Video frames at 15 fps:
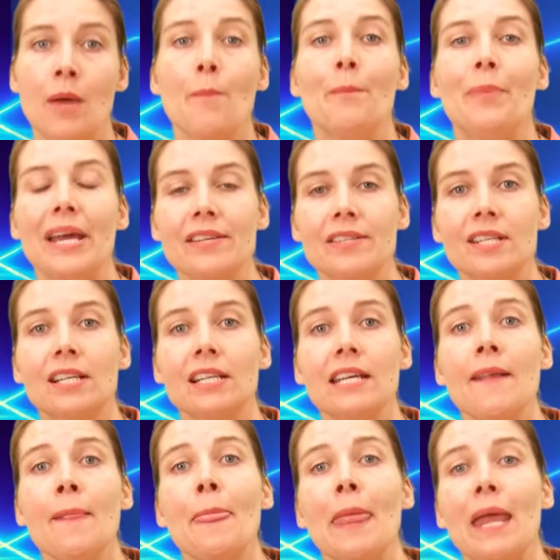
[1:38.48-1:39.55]

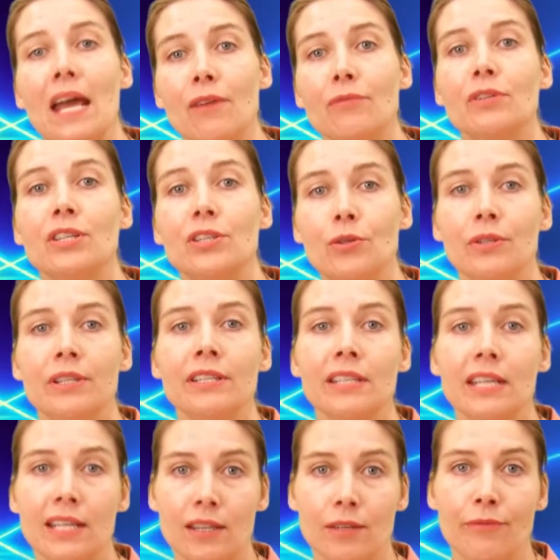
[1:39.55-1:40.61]
Basically, every unit
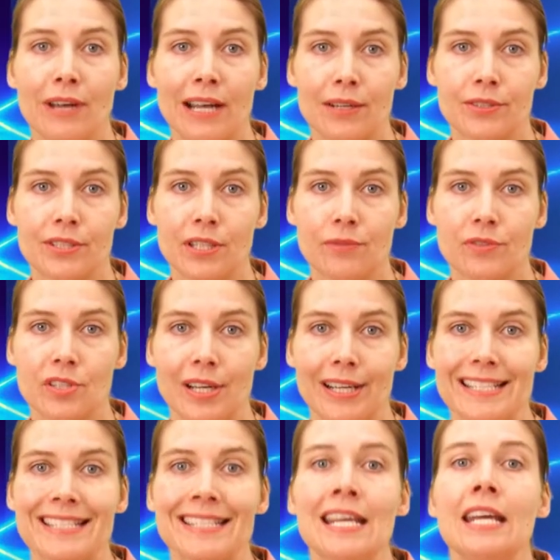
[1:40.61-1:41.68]
in the Faculty of
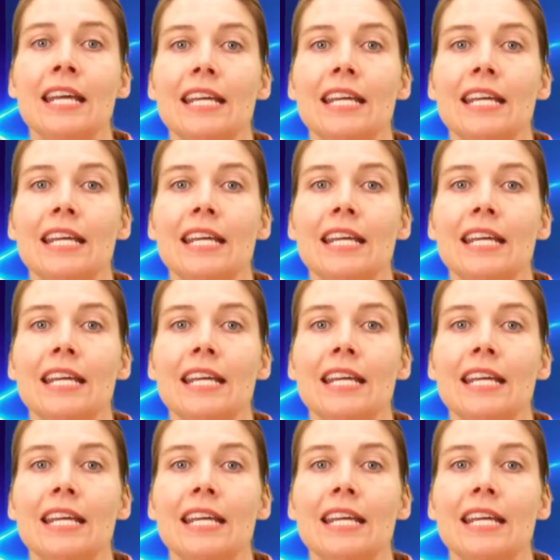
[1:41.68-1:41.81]
Science